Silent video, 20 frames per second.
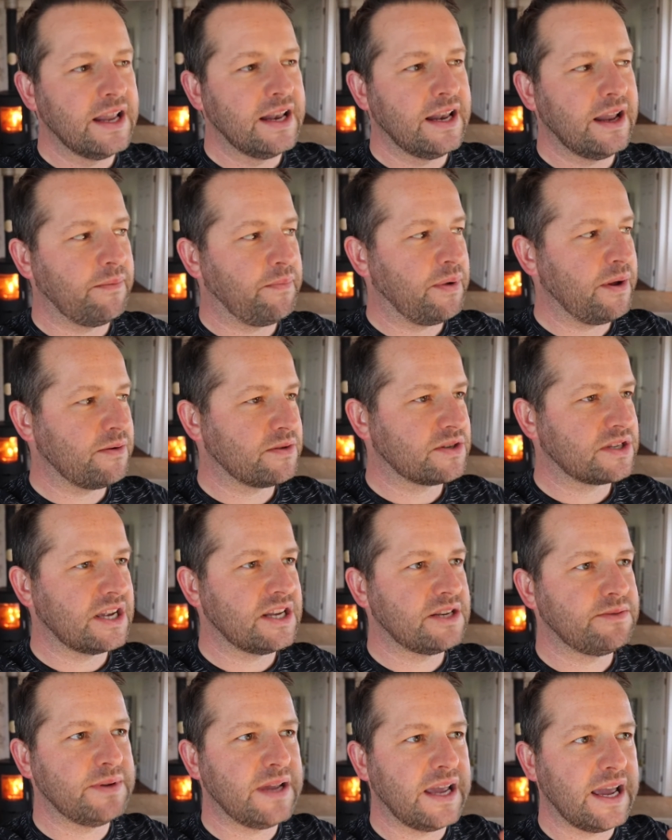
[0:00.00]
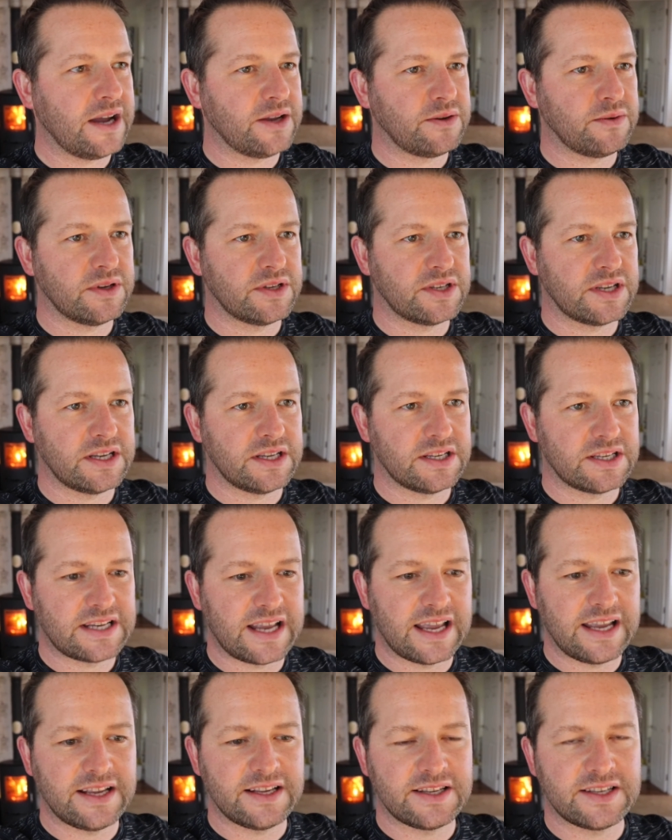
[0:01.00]
Now, people say to me, how do I
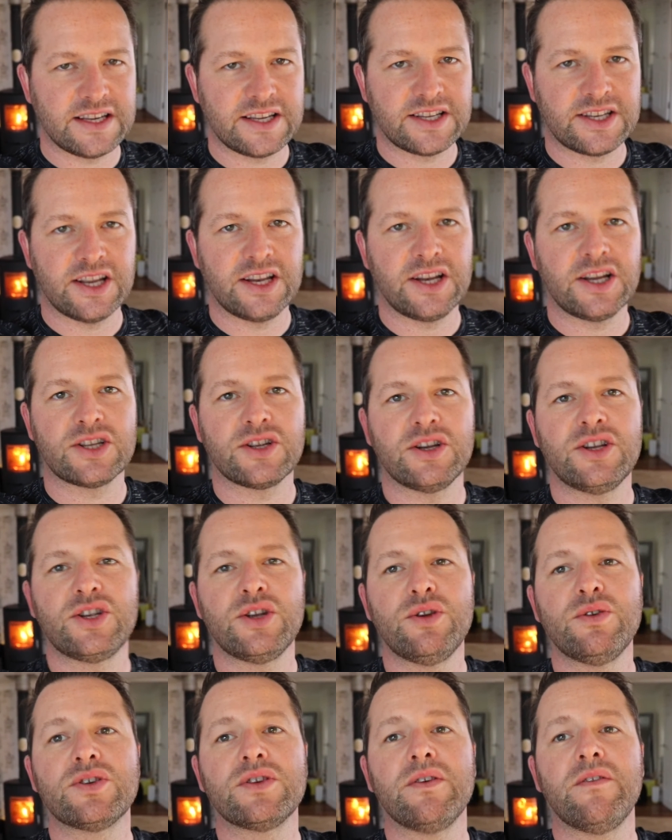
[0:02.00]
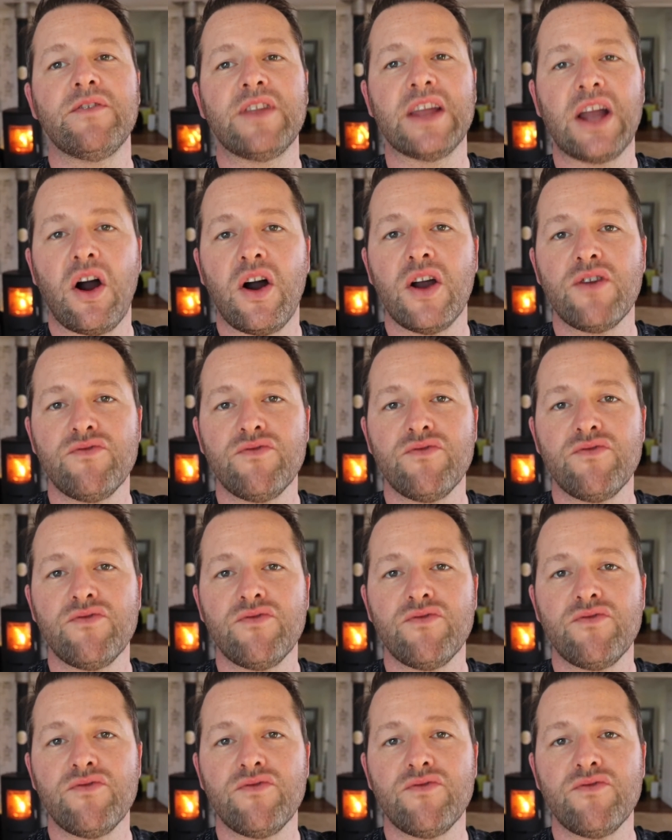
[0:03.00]
stay consistent? Because I do something I